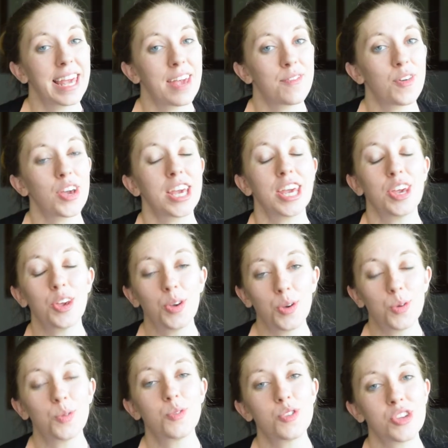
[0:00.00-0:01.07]
want to give a
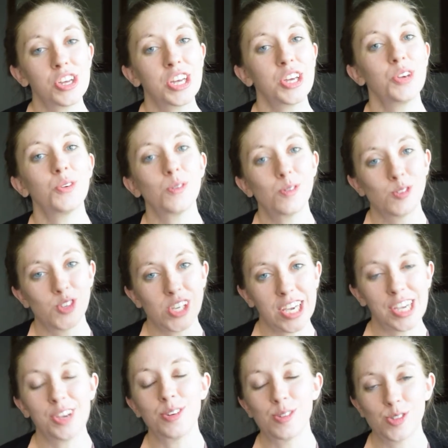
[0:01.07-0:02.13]
huge,
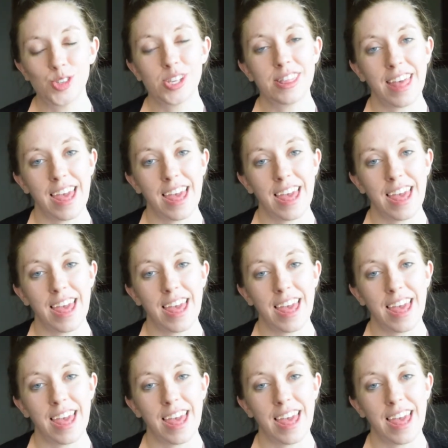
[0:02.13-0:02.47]
huge, huge